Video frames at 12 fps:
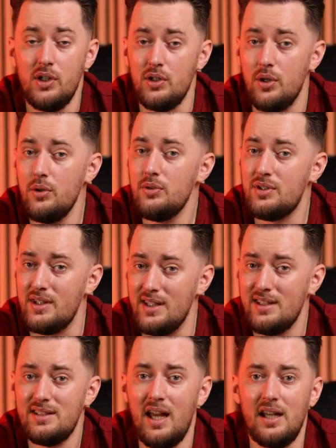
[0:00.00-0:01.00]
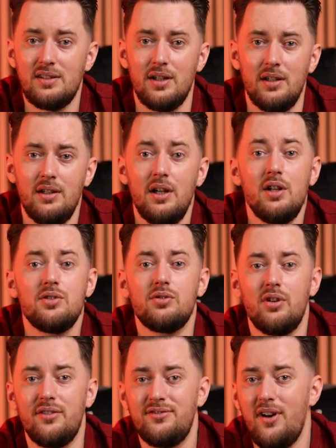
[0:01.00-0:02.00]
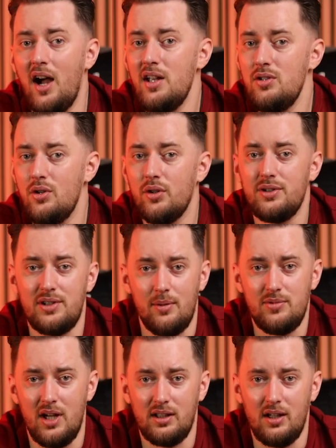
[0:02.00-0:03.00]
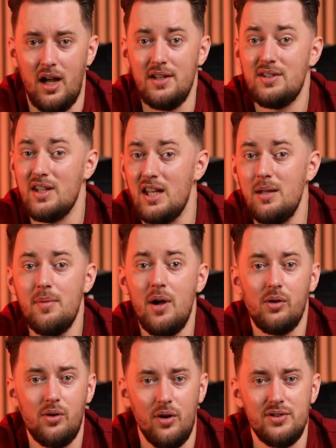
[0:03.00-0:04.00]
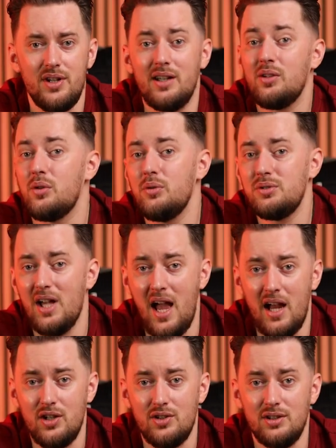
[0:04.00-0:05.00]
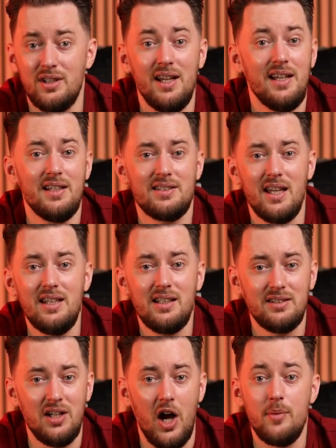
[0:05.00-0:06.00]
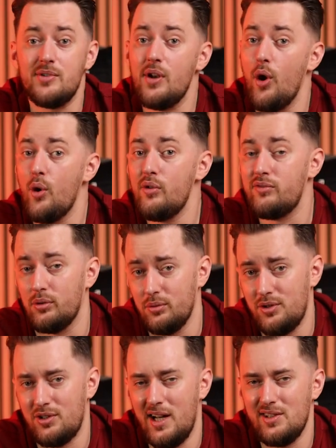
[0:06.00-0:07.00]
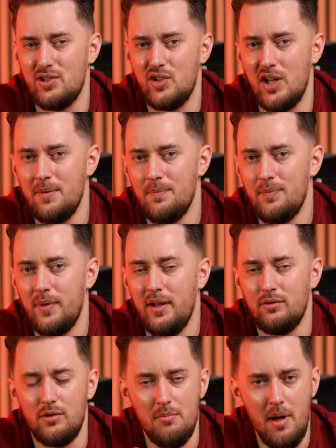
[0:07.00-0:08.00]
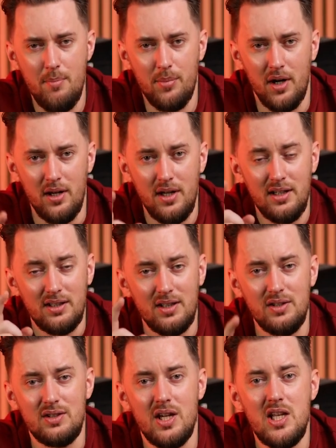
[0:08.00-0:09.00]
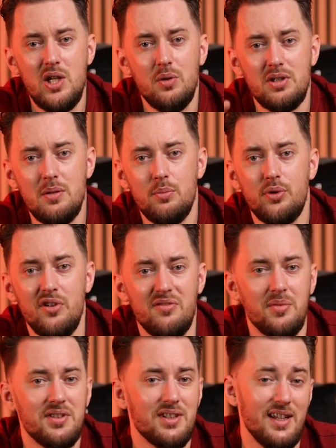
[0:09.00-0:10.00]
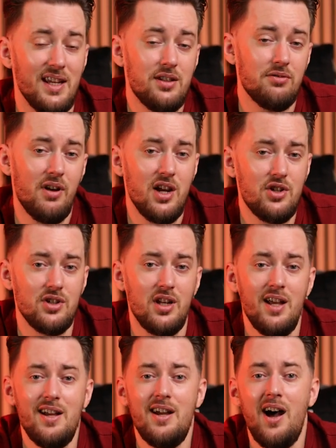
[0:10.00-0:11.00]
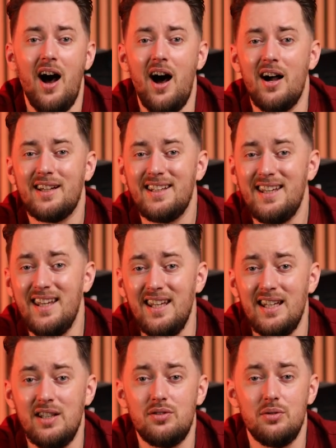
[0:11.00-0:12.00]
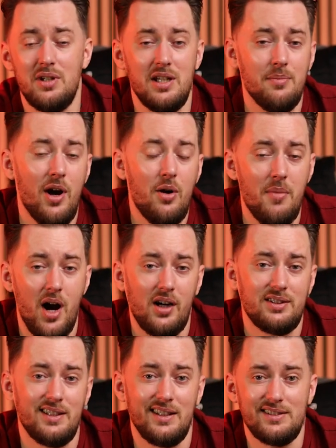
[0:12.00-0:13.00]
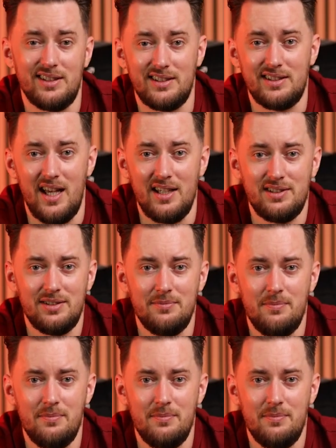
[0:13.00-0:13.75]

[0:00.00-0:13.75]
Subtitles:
Use this data to refine your subject lines, email content, call to action, sending times, and overall strategy. Remember, continuous improvements and iteration are key to email marketing success.